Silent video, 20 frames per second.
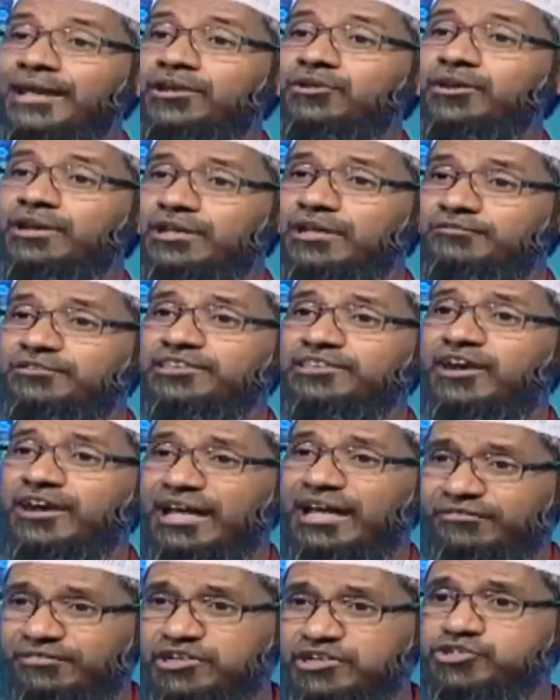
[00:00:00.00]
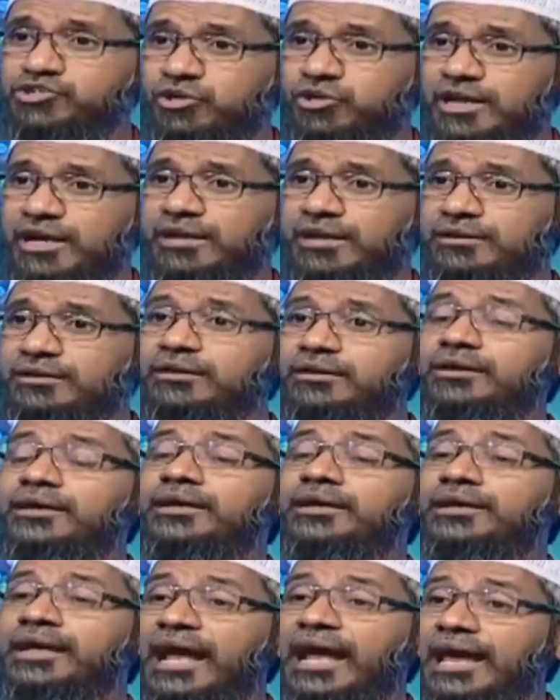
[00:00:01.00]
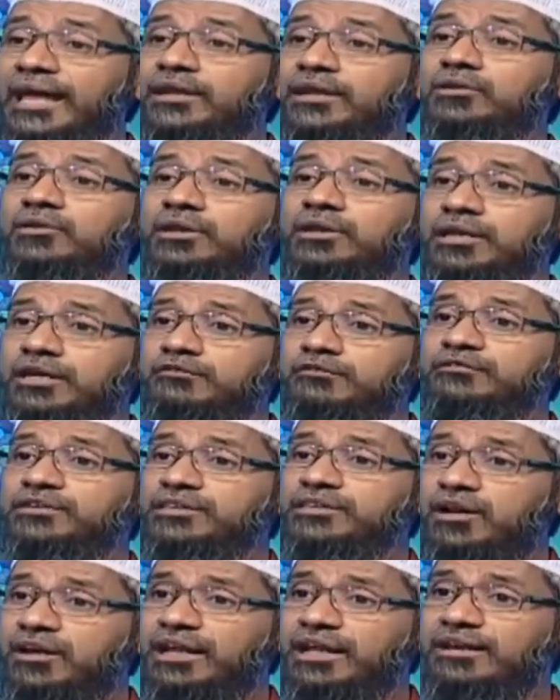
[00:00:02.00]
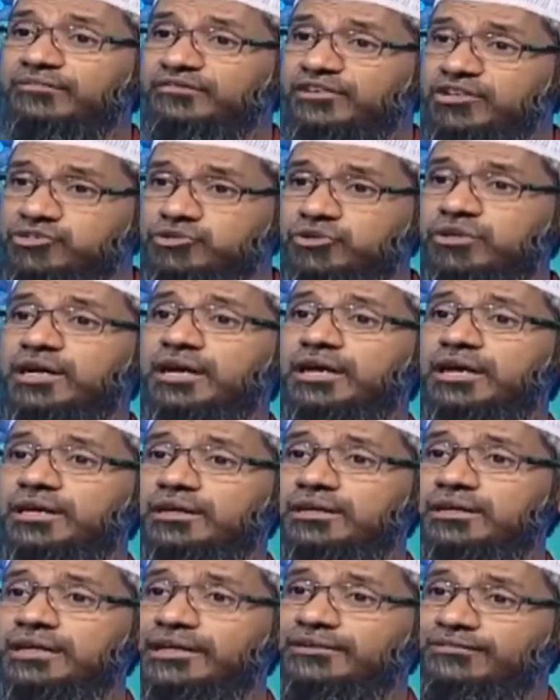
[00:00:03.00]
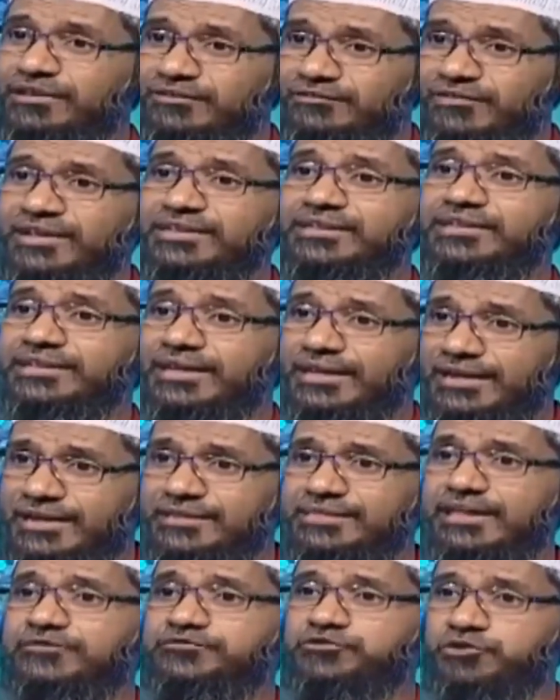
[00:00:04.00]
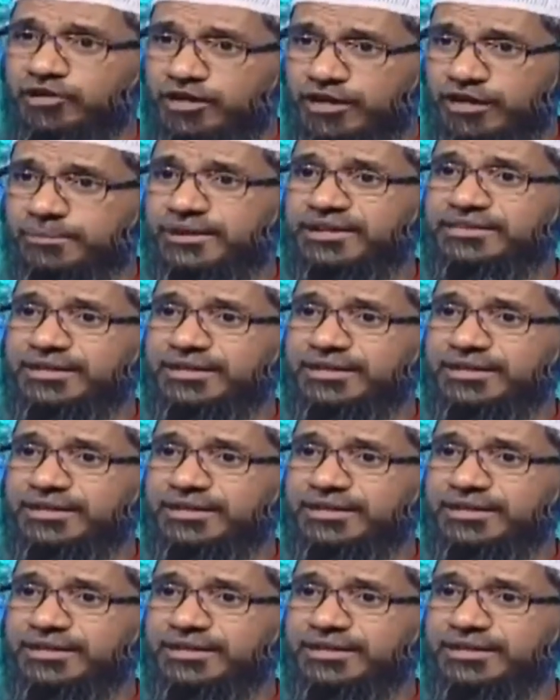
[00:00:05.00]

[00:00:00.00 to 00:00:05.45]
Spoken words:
Can you live without having sugar? Can you live without having sugar? Even vegetarians have sugar,